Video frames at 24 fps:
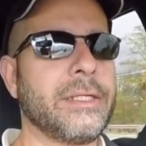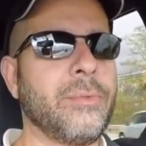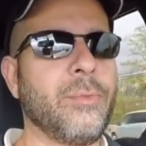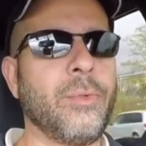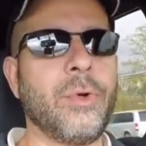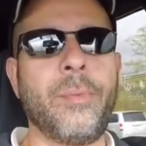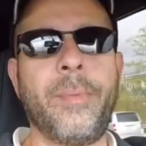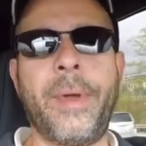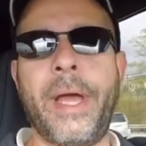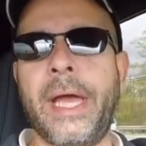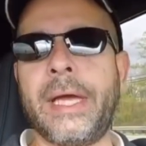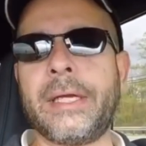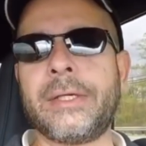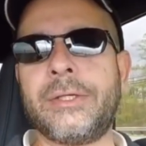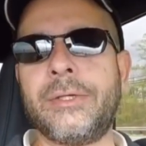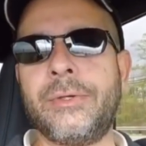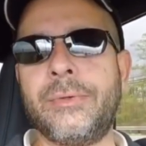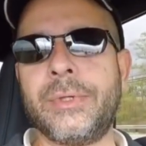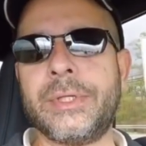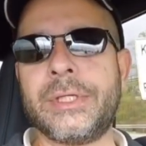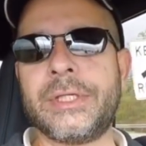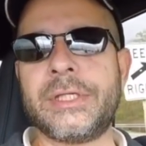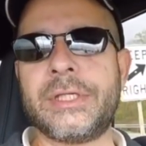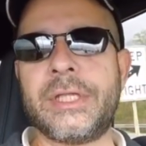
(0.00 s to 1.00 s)
and we're back
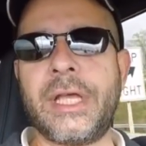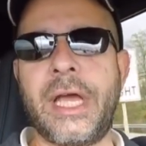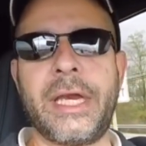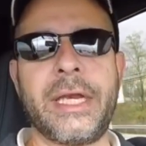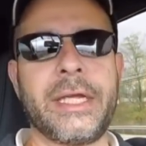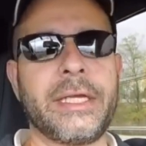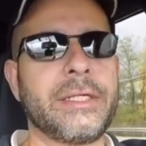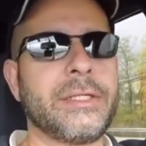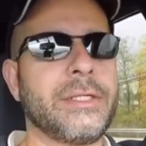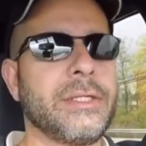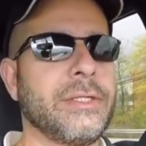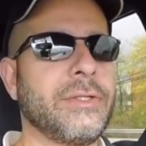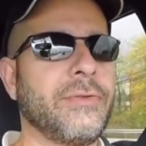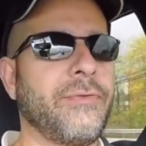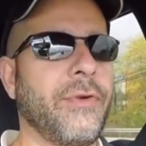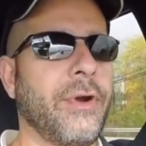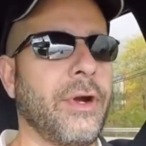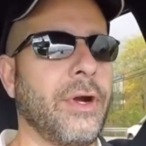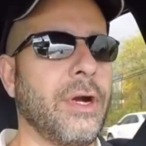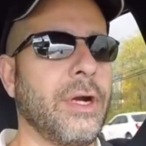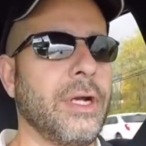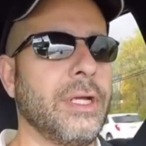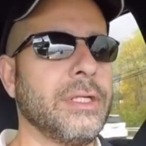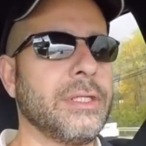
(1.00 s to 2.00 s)
to aesthetics as
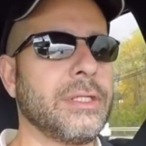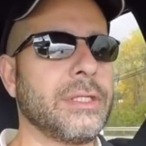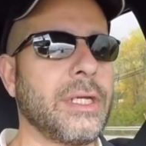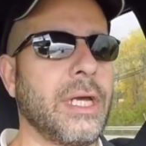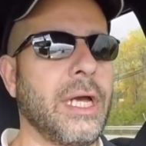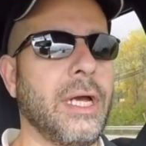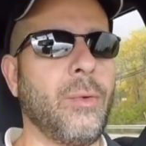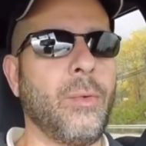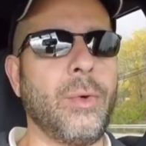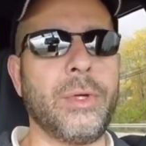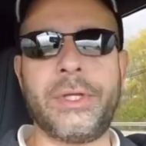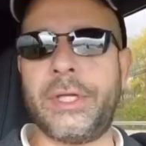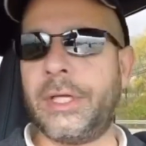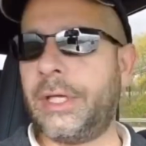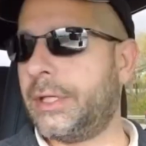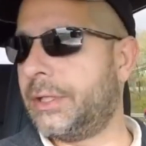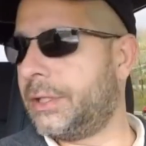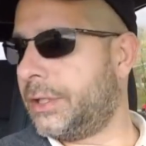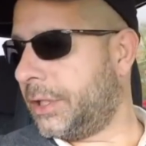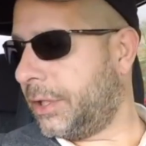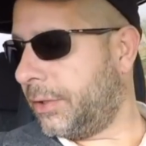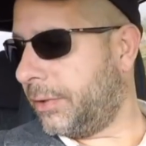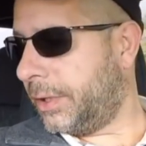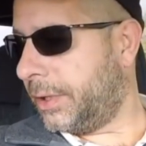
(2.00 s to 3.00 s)
far as what the
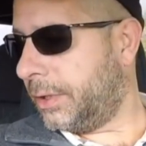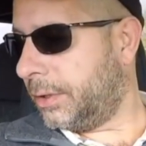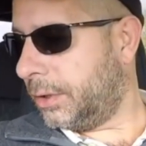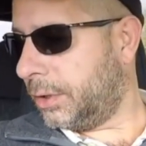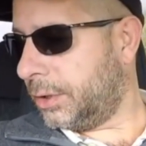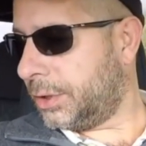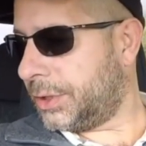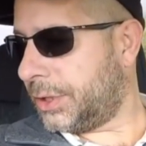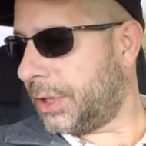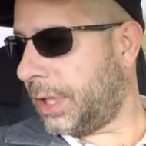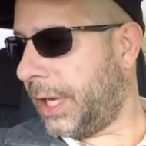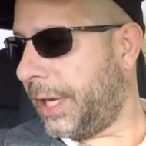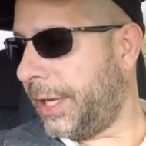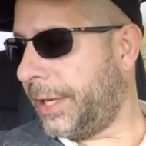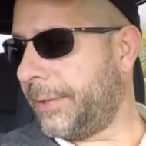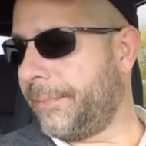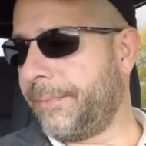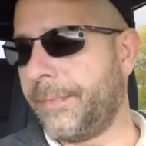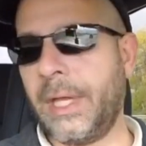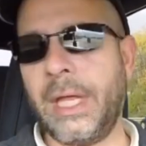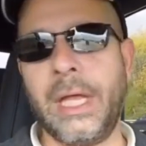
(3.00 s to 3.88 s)
interior looks like.